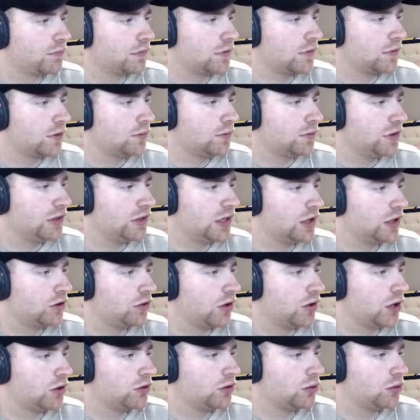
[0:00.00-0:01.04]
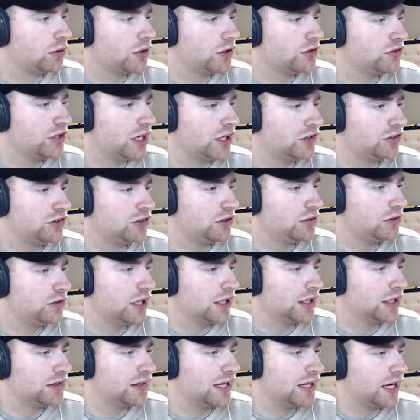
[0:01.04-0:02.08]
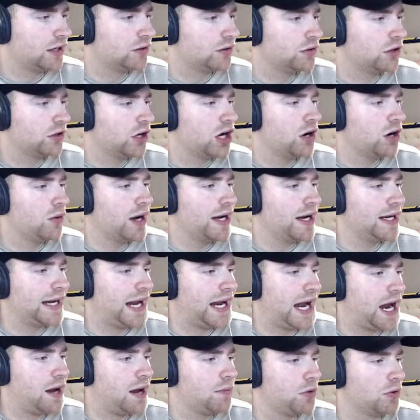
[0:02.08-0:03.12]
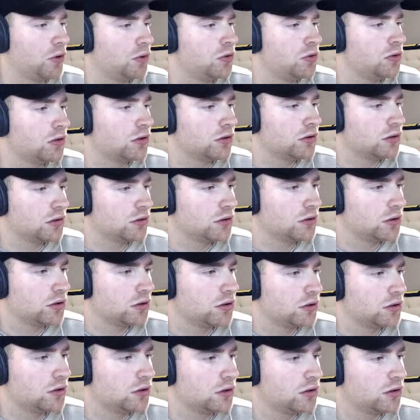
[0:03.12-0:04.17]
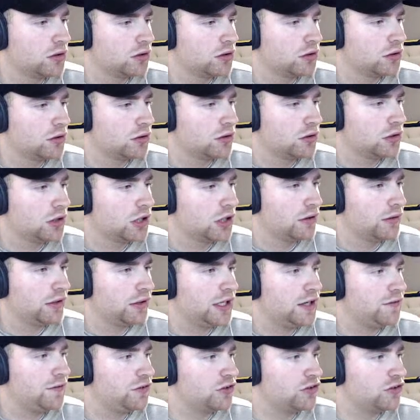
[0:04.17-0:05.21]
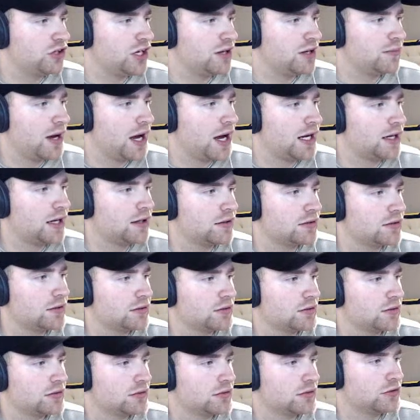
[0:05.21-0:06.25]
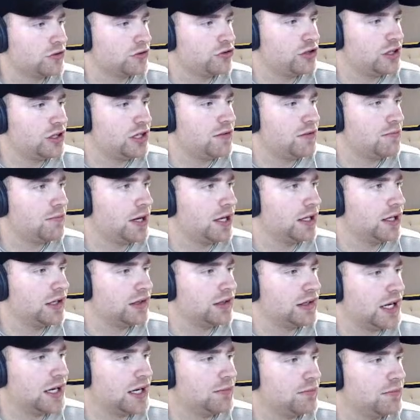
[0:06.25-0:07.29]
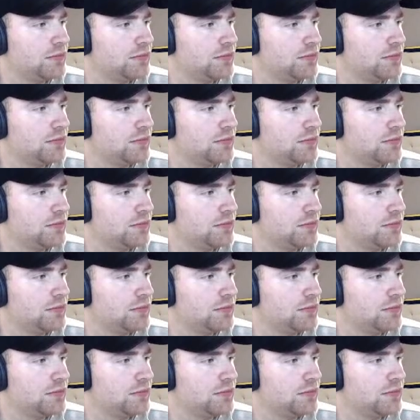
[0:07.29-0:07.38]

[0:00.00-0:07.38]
But he's had a quiet quarter. Jack Steele, another tackle. Go away, Campbell. No one gives a shit, mate. Shouldn't even be in the team.